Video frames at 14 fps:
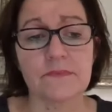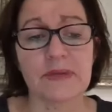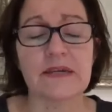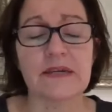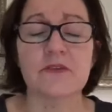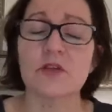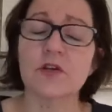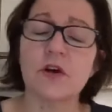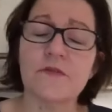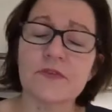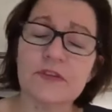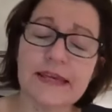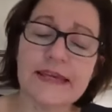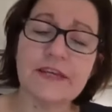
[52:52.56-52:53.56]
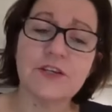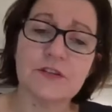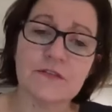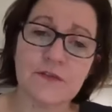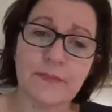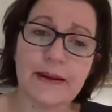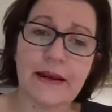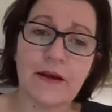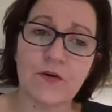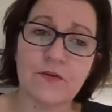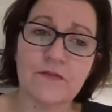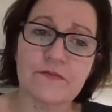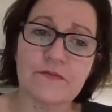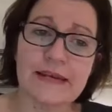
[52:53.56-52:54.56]
because the conversations
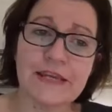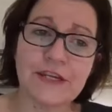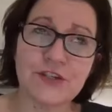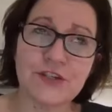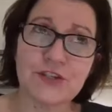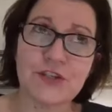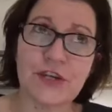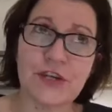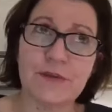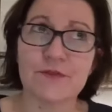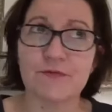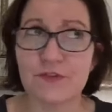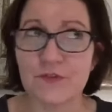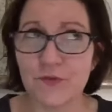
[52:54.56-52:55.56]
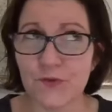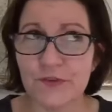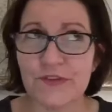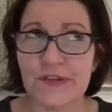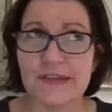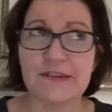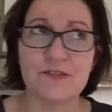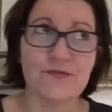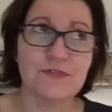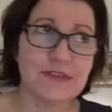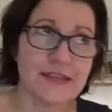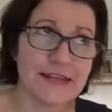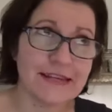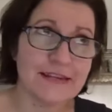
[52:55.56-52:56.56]
about relationships, resources,
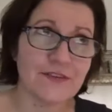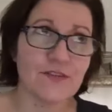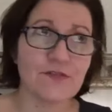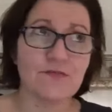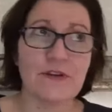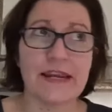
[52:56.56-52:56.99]
resilience,